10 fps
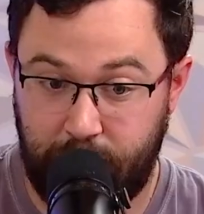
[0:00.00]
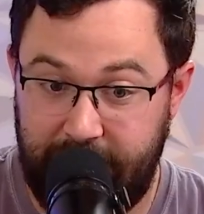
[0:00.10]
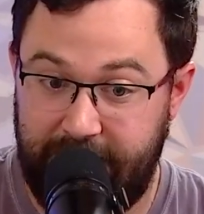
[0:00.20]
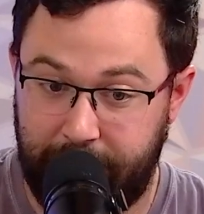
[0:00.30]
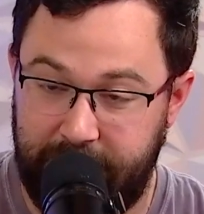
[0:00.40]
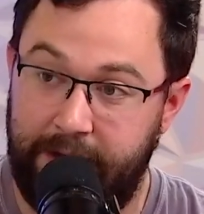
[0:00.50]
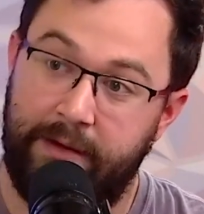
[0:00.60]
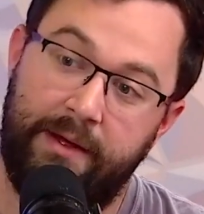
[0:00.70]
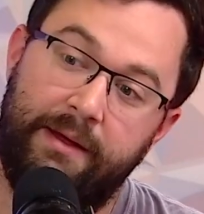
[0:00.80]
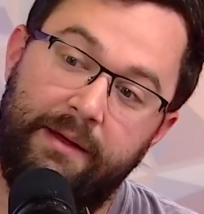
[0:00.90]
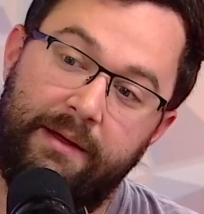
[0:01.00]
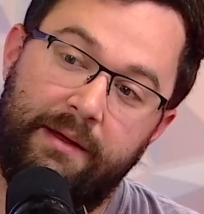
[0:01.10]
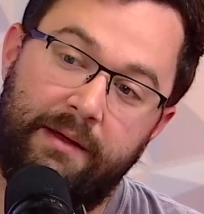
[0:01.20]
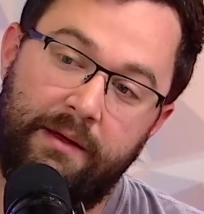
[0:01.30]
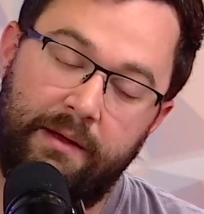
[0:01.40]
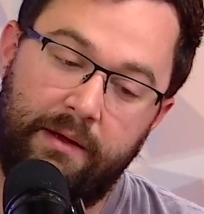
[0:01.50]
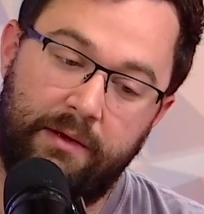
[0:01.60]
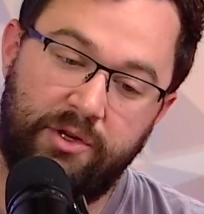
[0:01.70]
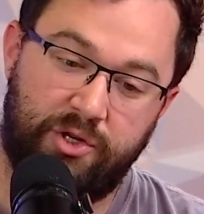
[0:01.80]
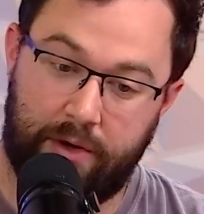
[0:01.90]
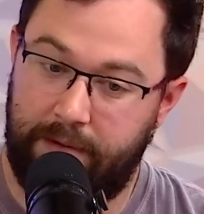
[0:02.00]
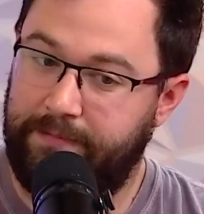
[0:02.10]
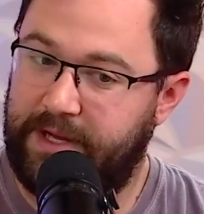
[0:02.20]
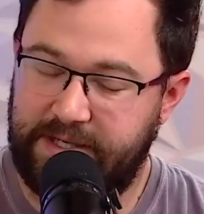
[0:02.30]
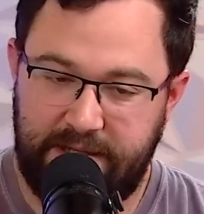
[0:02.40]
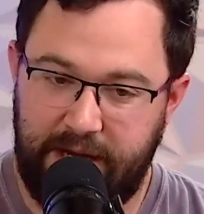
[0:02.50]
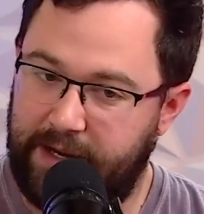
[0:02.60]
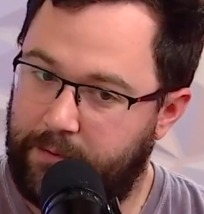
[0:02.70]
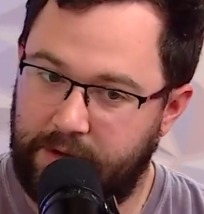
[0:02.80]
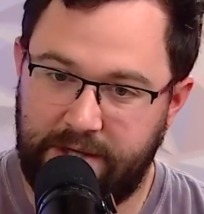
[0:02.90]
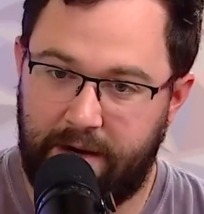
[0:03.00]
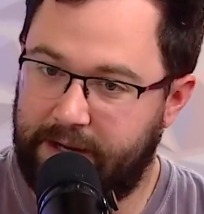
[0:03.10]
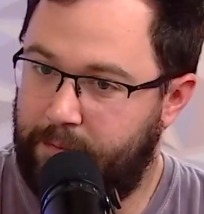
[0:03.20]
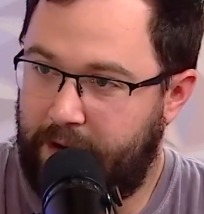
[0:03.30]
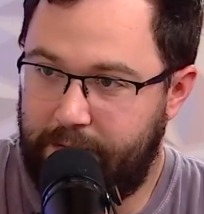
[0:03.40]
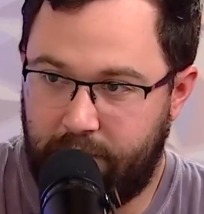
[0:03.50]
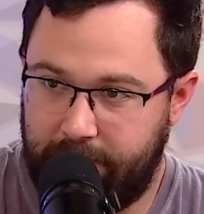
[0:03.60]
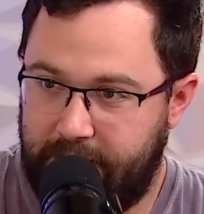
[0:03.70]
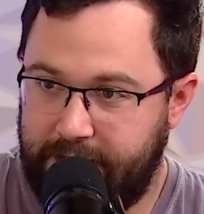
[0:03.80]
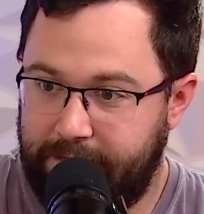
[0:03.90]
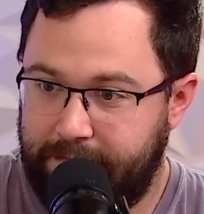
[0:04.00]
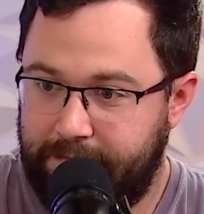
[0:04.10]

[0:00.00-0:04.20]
equity. Sure, this thing, we're talking way more money.